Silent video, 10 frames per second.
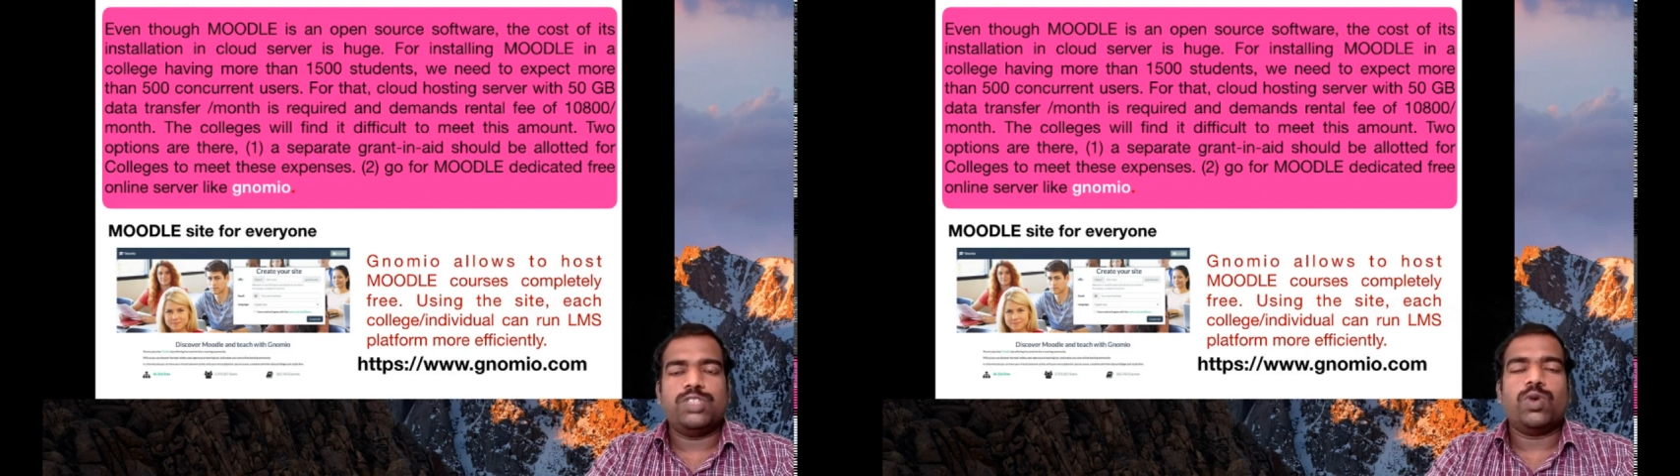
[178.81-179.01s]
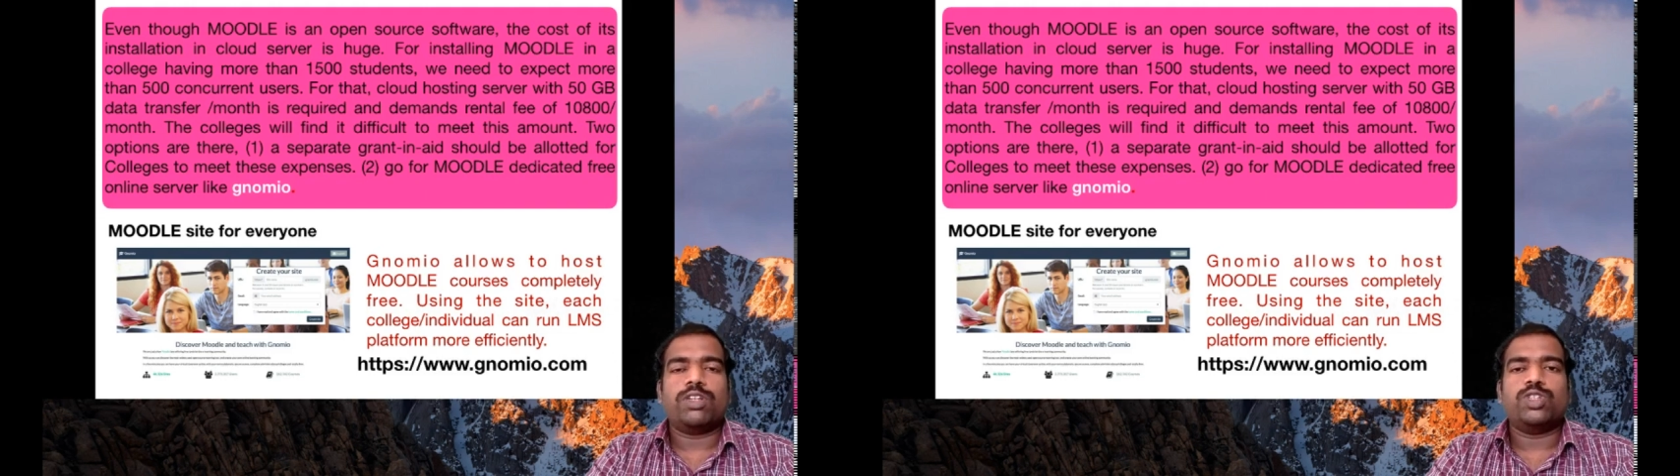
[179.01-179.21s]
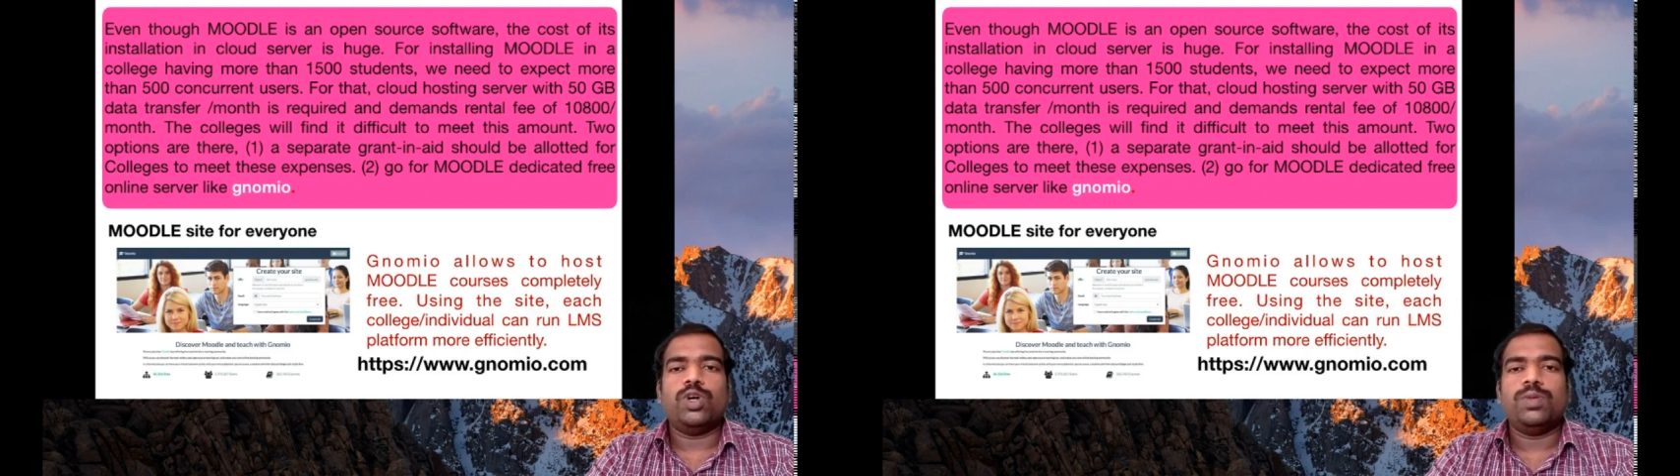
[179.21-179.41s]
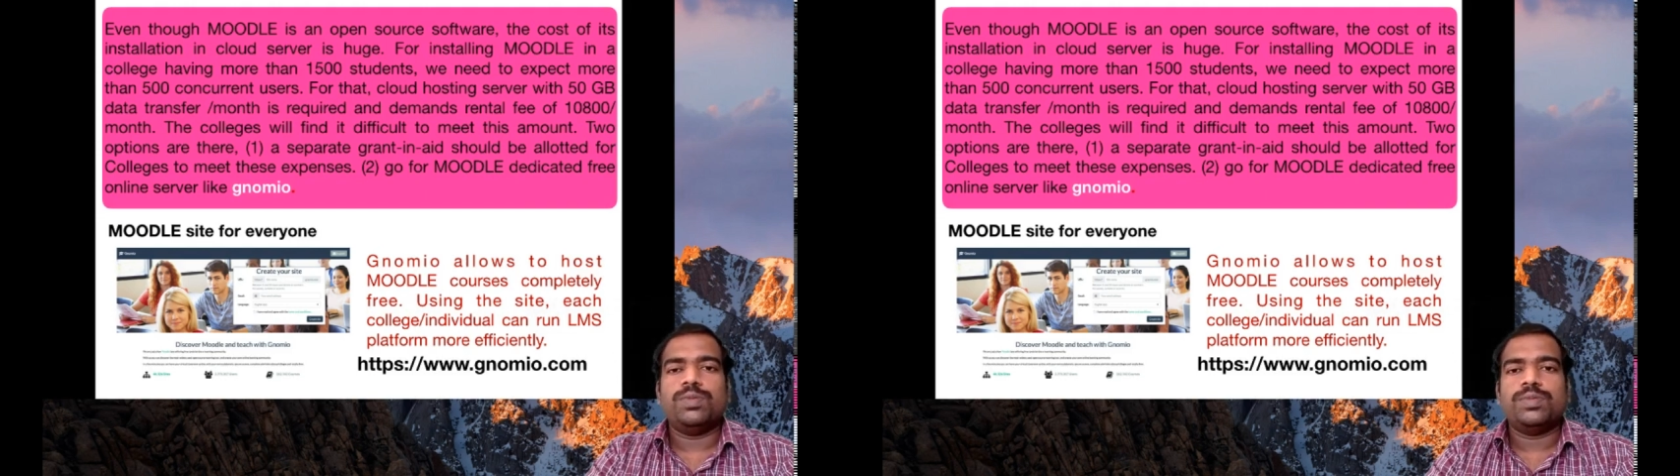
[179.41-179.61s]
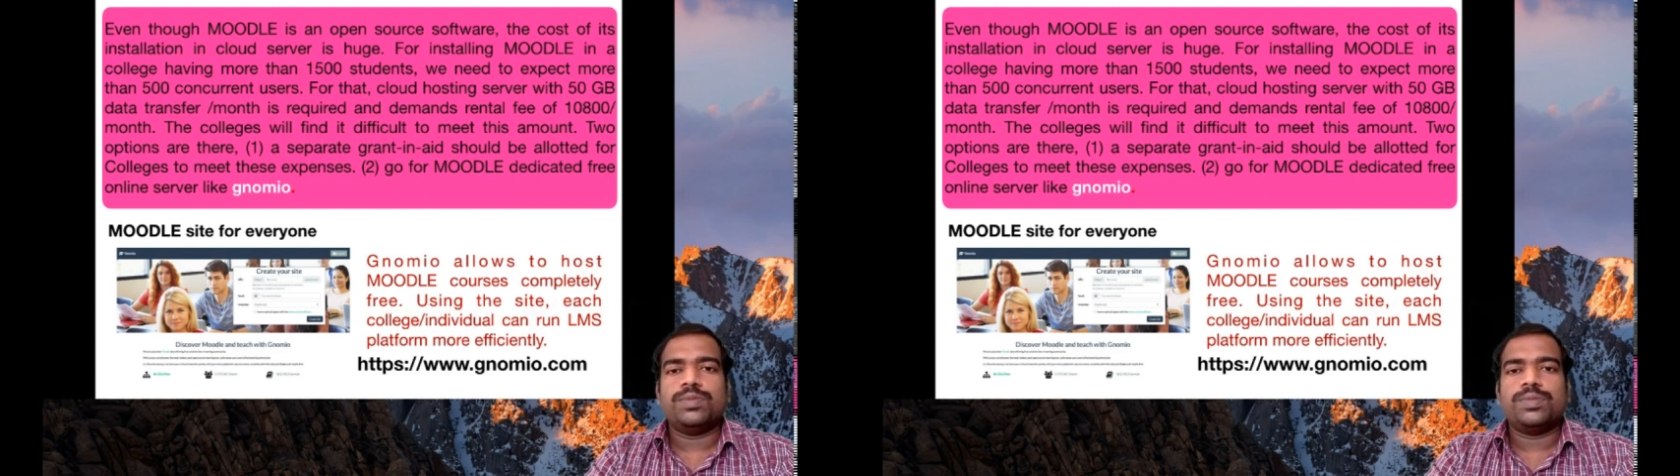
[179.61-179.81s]
workshop.
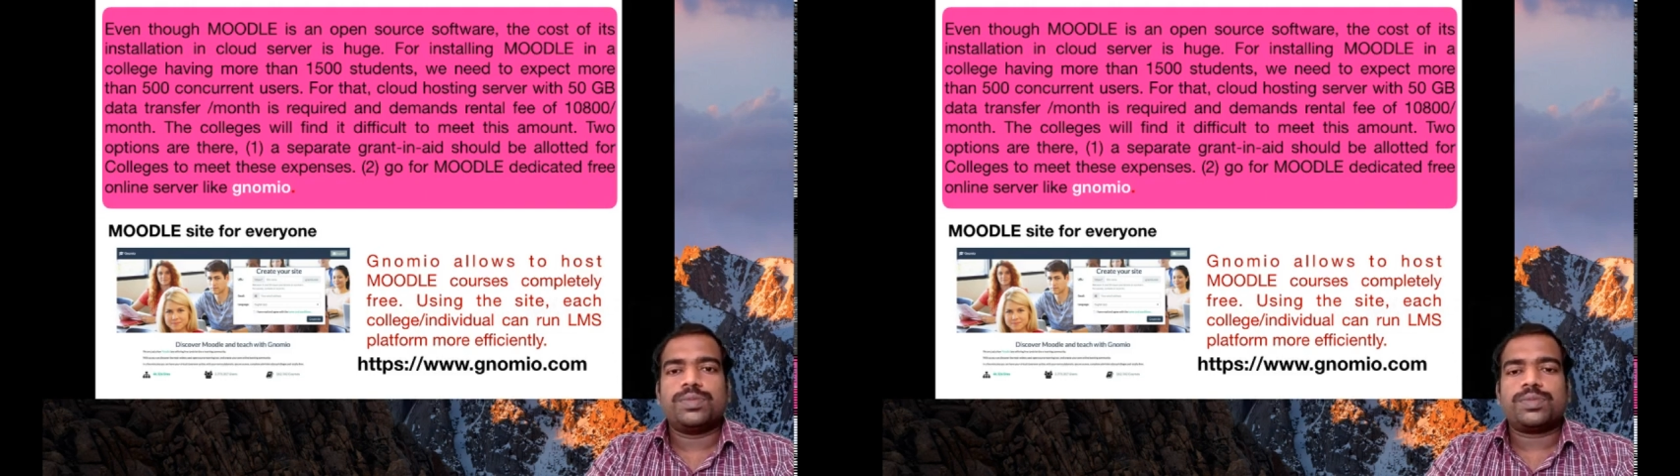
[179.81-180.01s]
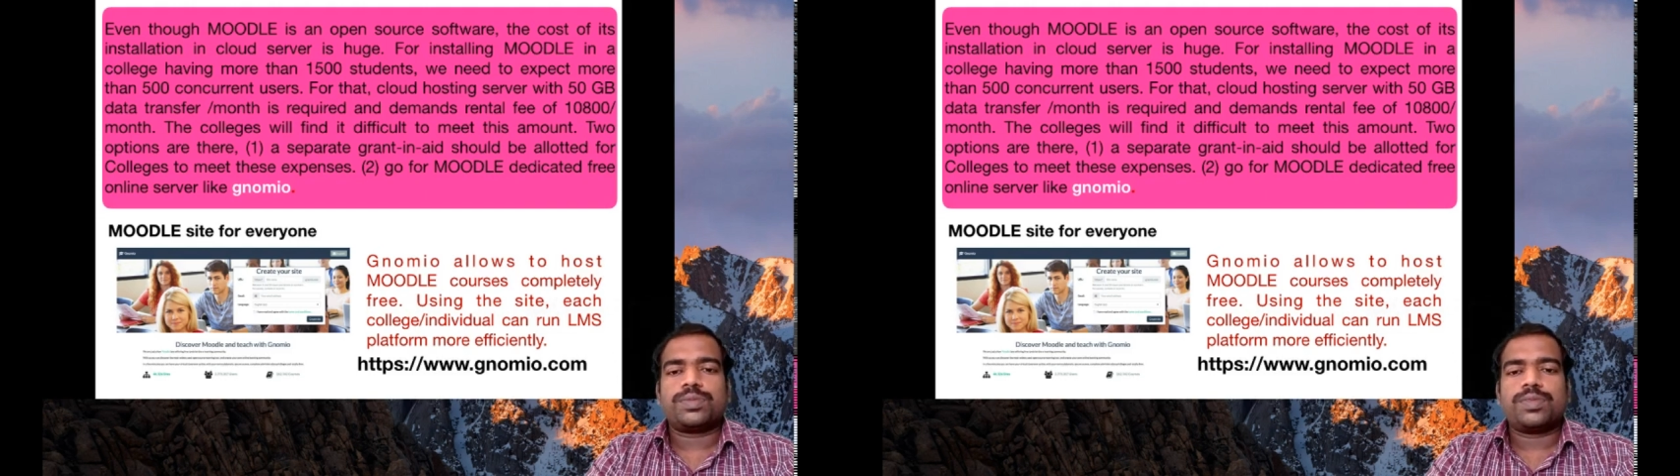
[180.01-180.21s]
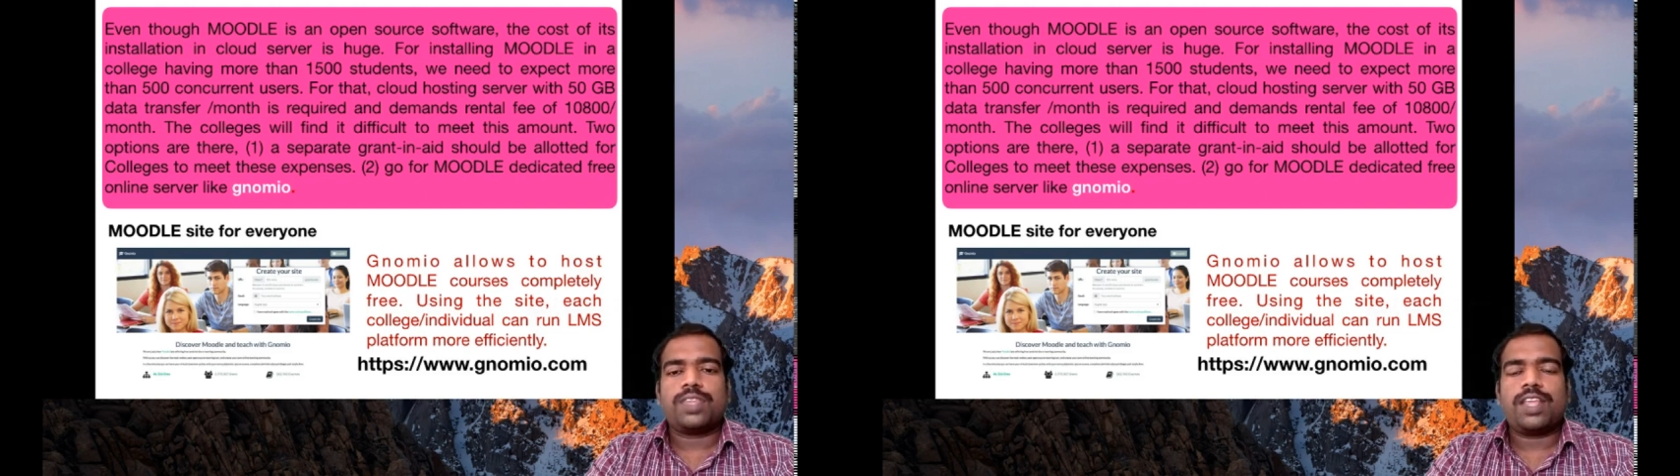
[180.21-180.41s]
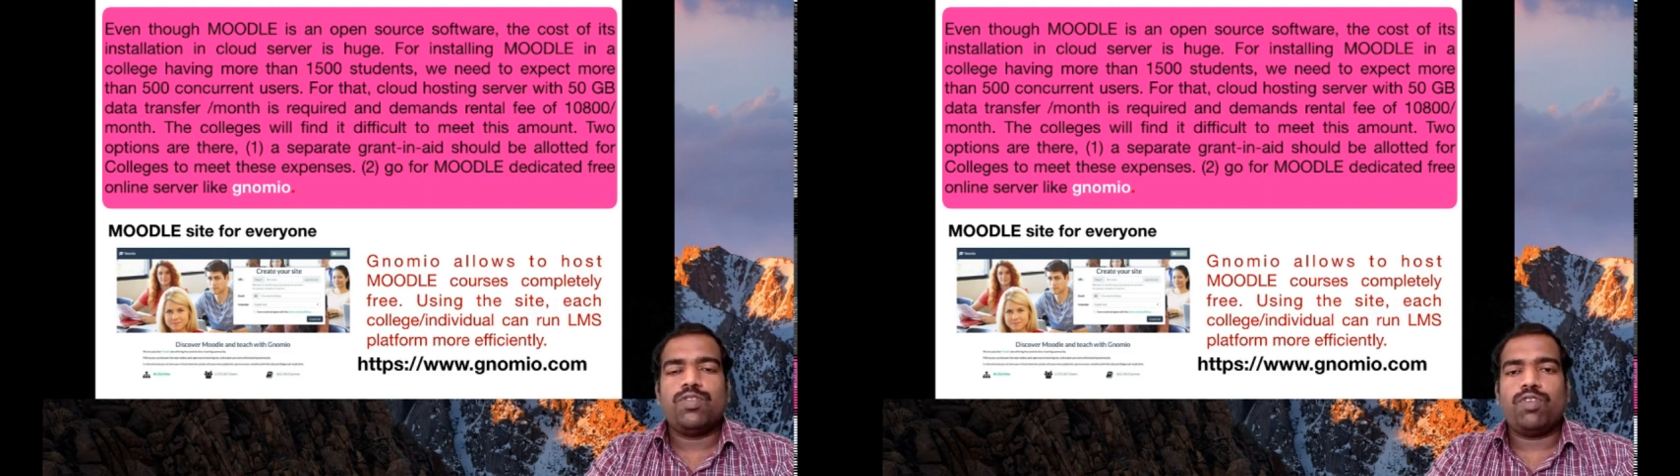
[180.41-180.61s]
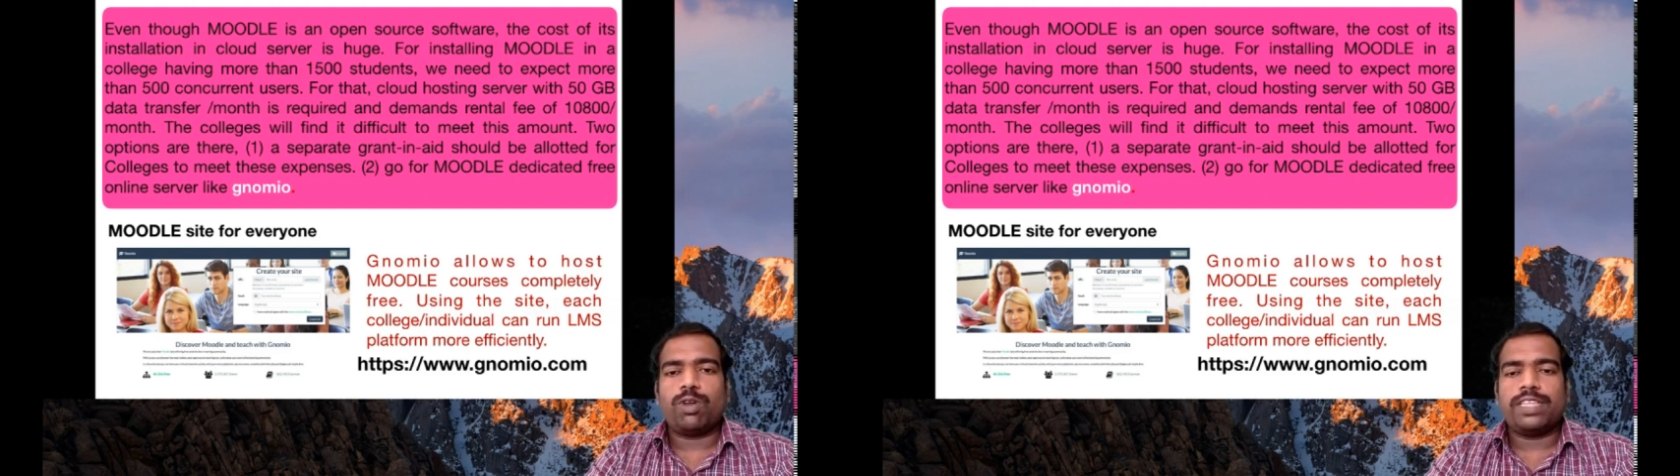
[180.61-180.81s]

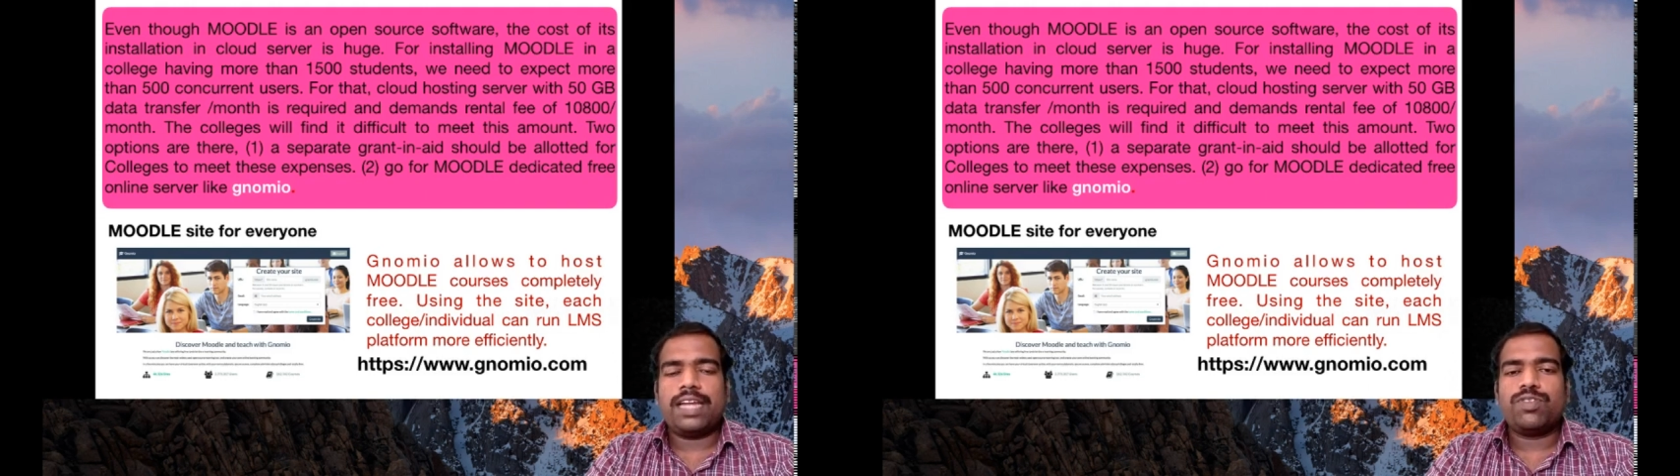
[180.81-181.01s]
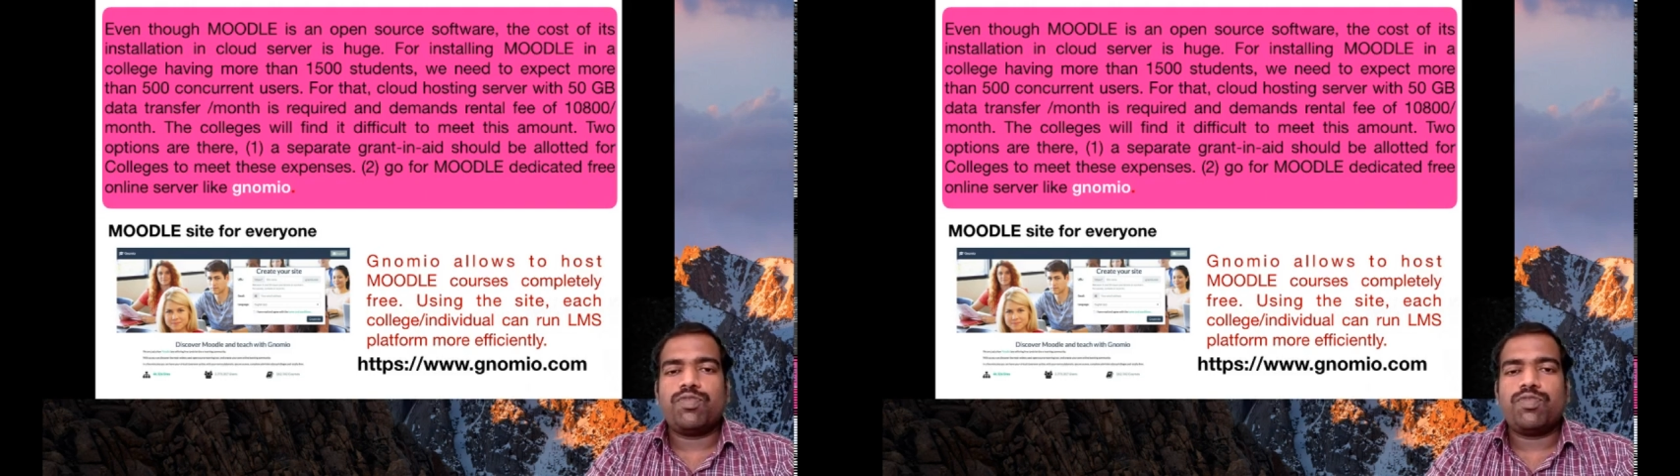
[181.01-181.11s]
For that